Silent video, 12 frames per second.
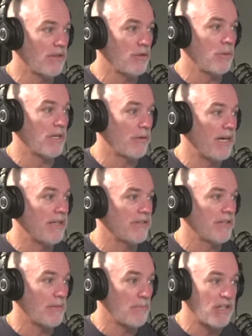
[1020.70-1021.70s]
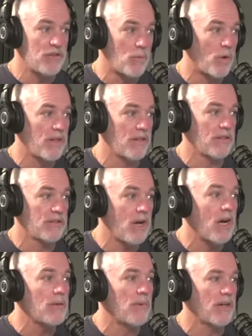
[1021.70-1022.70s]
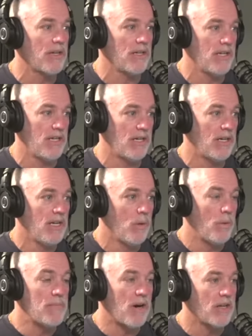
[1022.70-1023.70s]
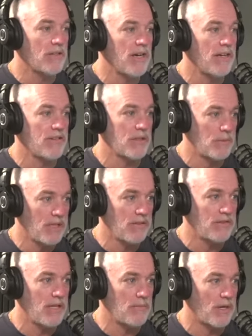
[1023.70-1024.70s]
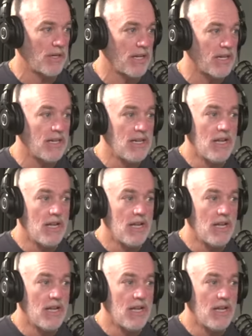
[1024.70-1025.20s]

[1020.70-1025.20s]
to a great extent, much more than the stock market here, we monetize the real estate market.